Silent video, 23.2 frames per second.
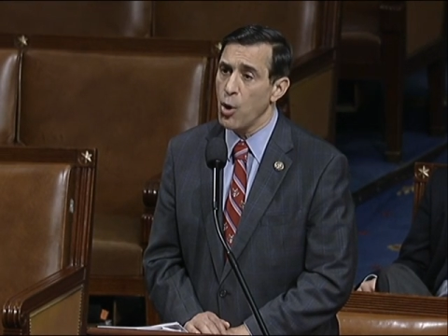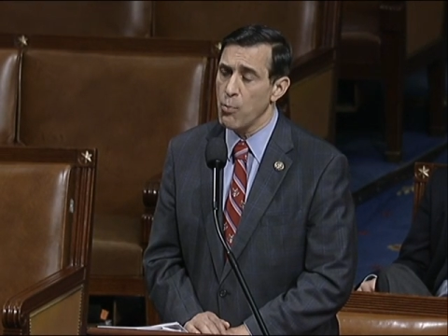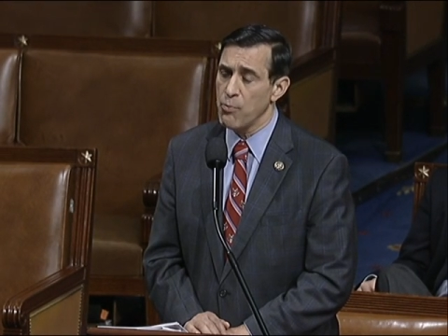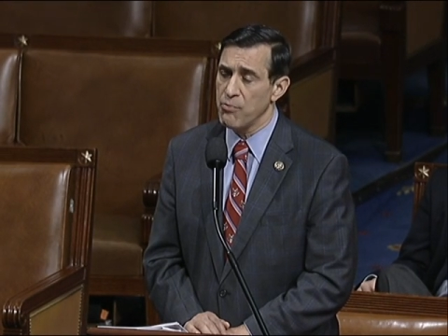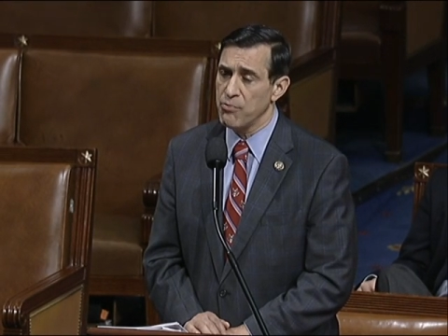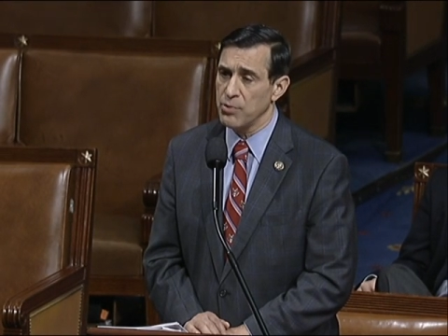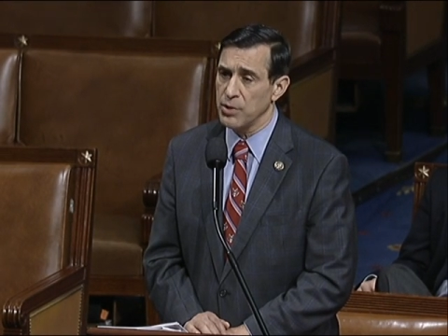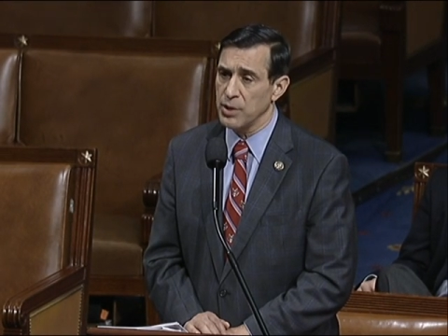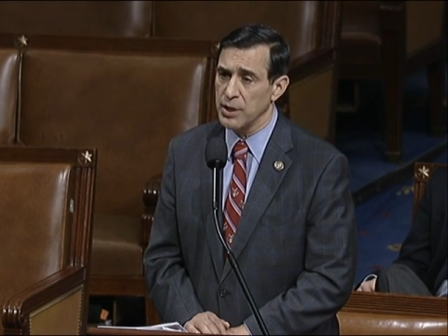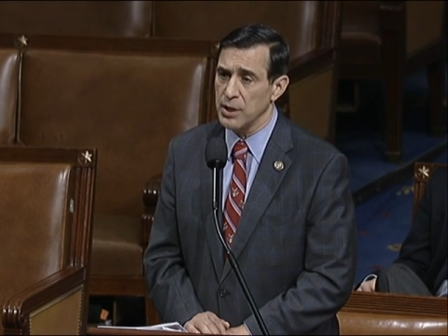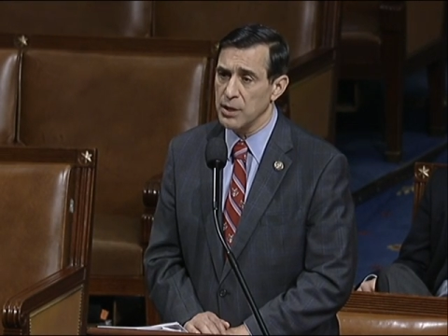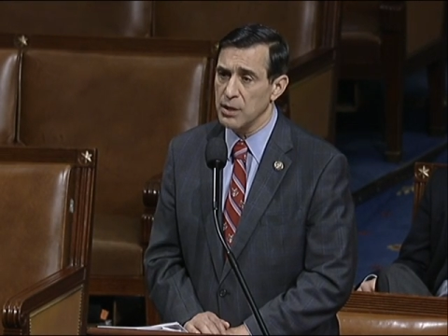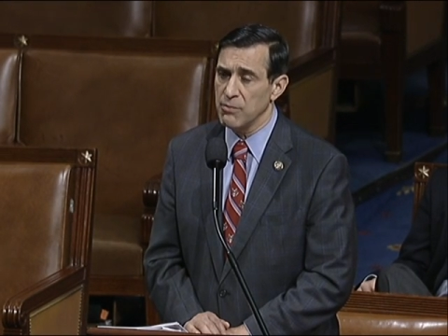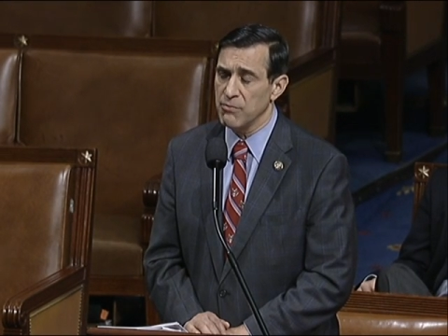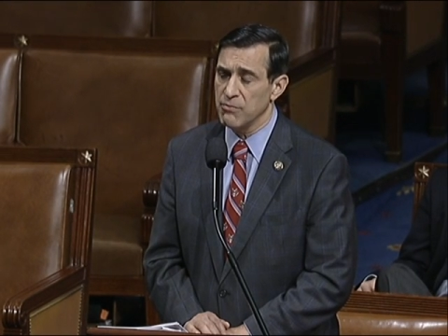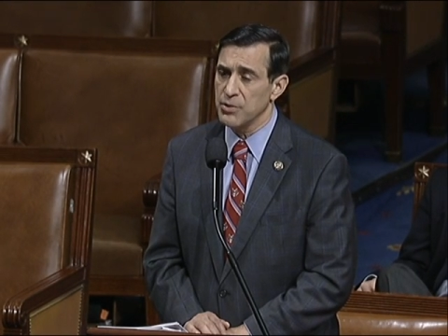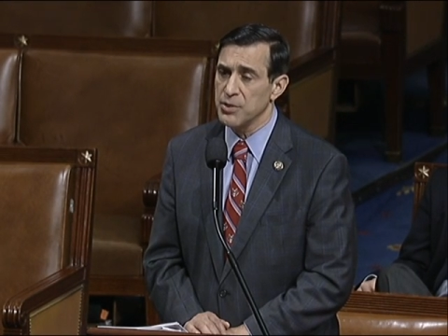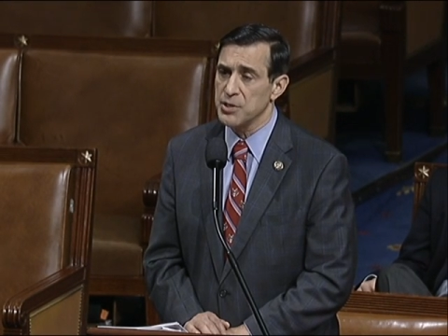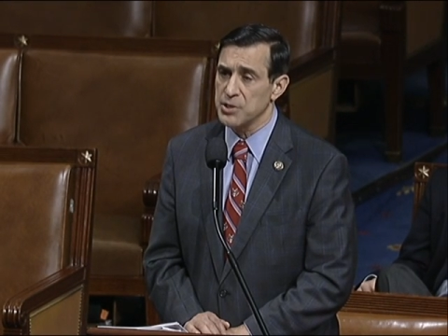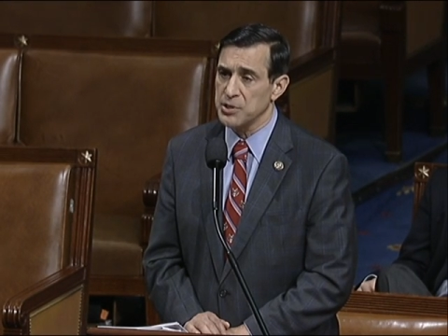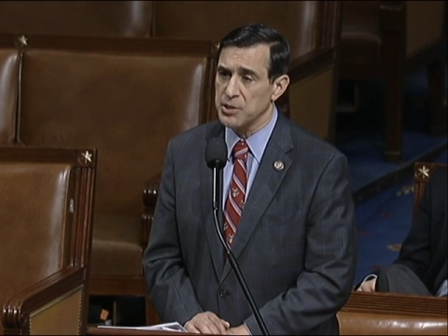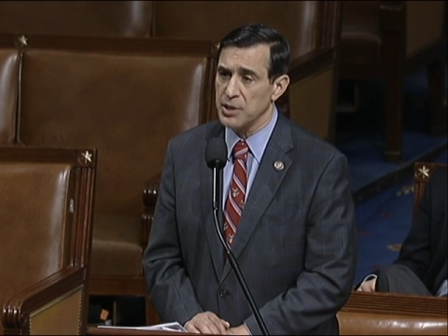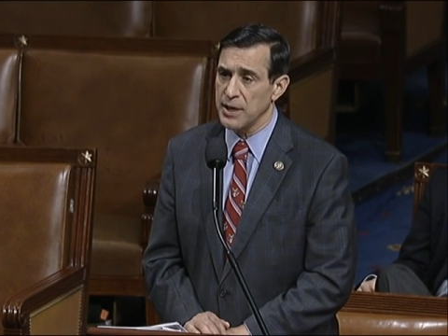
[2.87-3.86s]
hopefully,
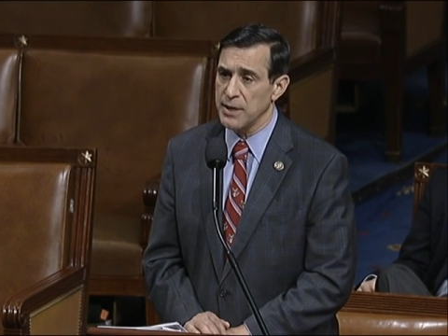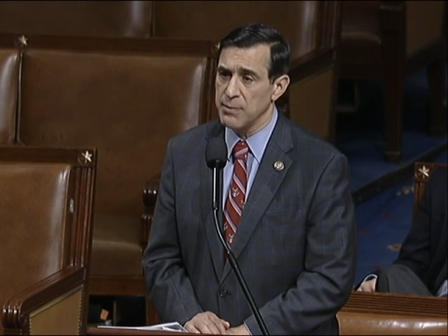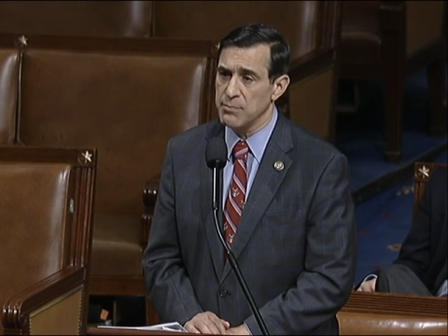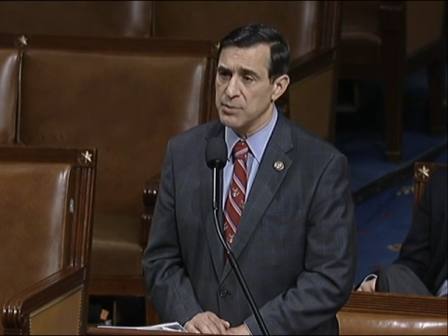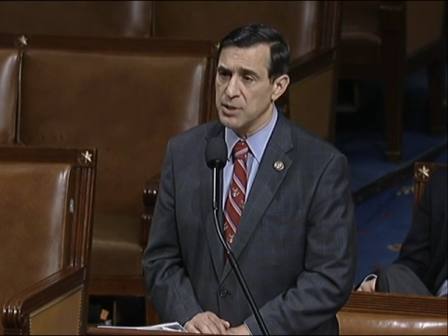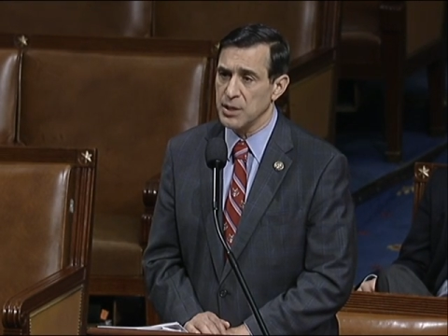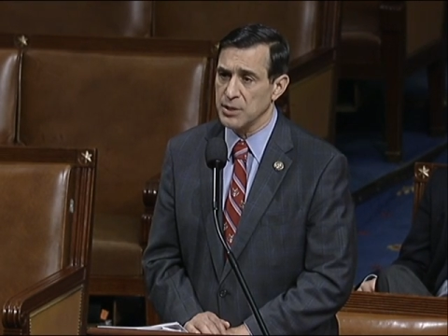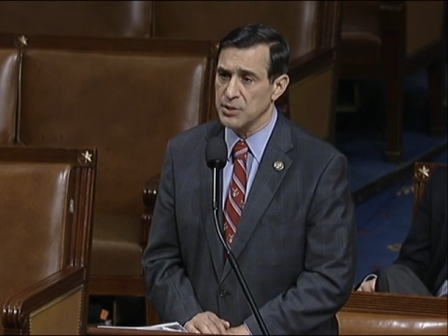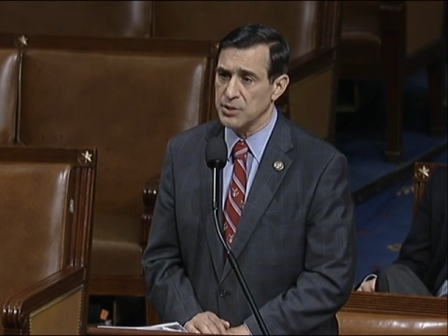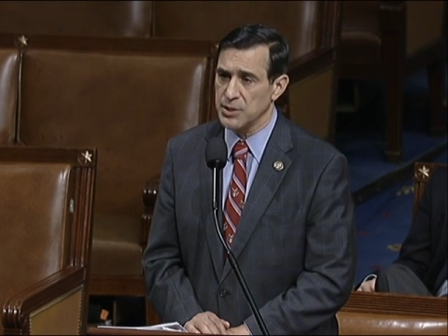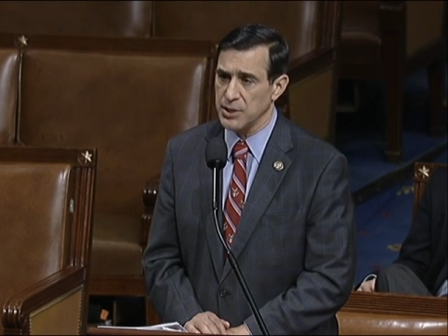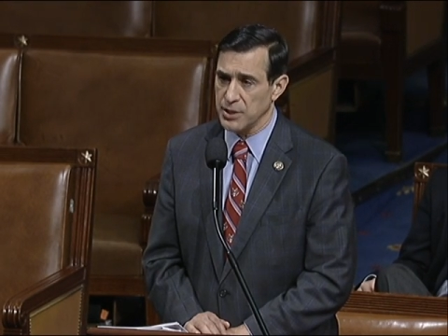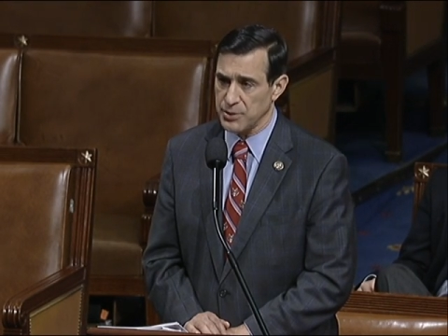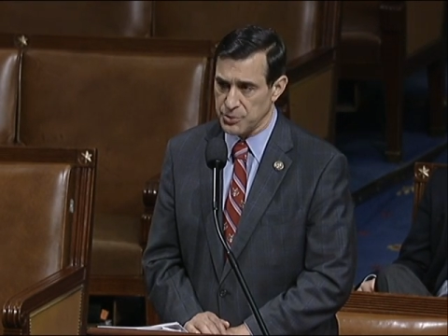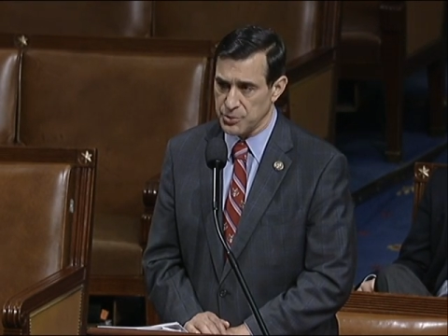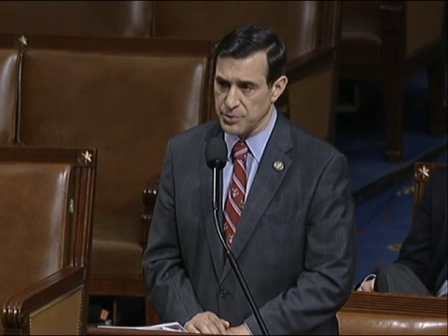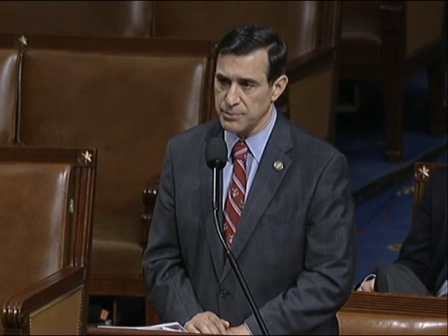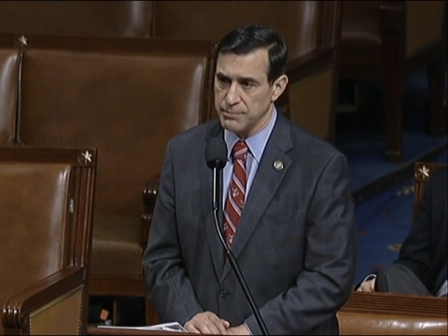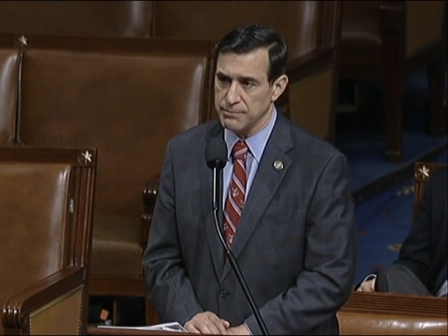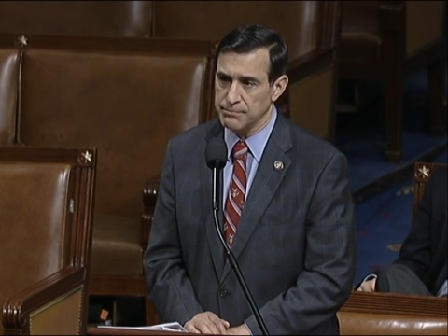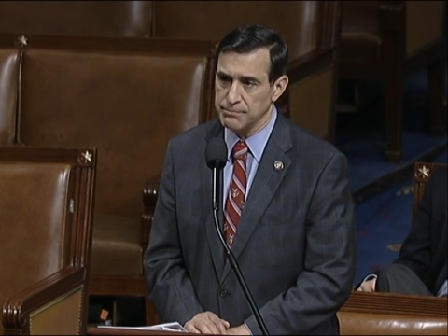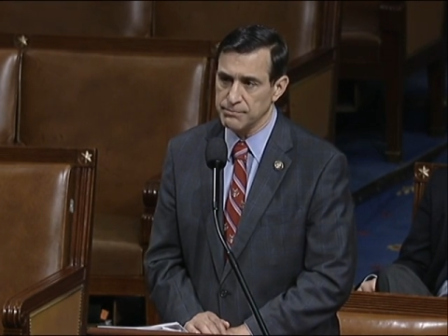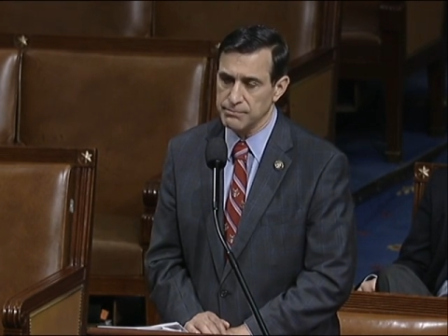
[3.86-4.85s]
for this lame duck
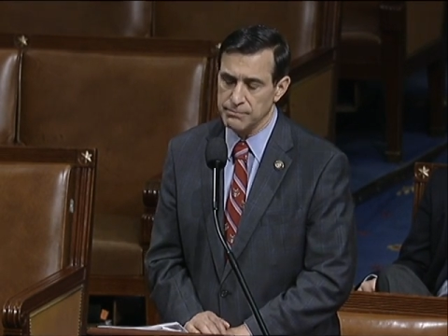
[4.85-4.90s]
session.